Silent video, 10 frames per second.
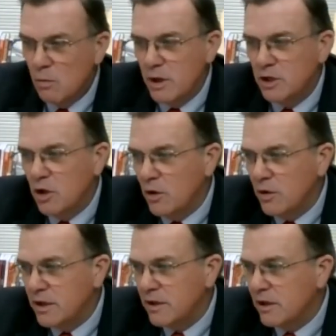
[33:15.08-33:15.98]
We know
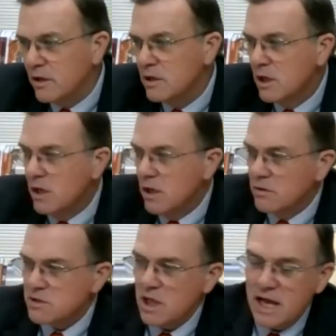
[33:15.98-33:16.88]
that
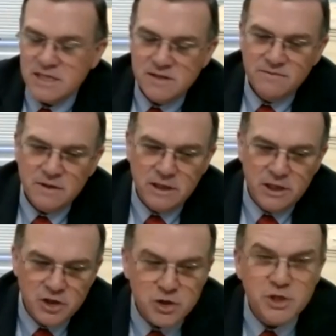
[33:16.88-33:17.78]
there's lots of
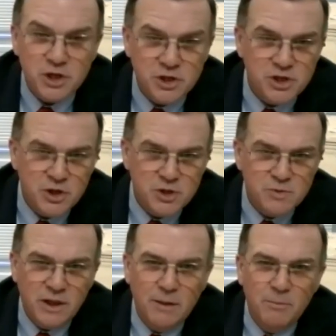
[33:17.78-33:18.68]
issues and concerns
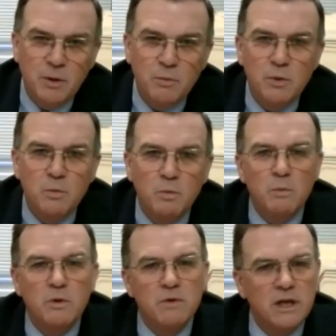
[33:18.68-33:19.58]
with it, but
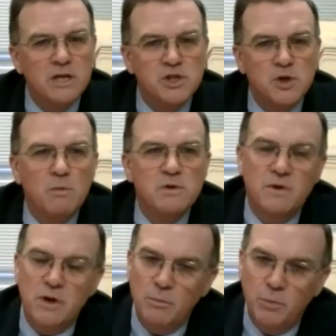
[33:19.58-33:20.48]
what we really saw was
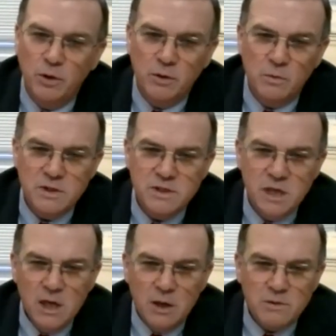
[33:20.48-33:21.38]
very important was
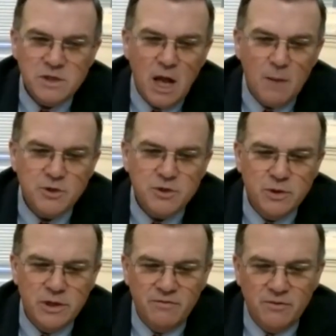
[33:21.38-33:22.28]
it was an
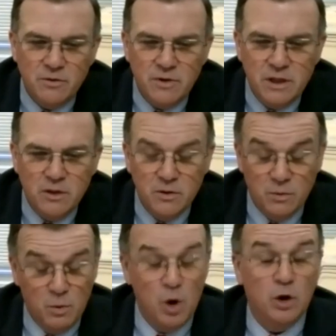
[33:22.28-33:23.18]
opportunity for the
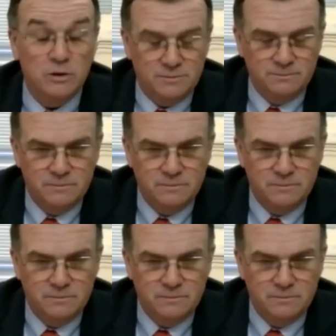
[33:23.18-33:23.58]
world,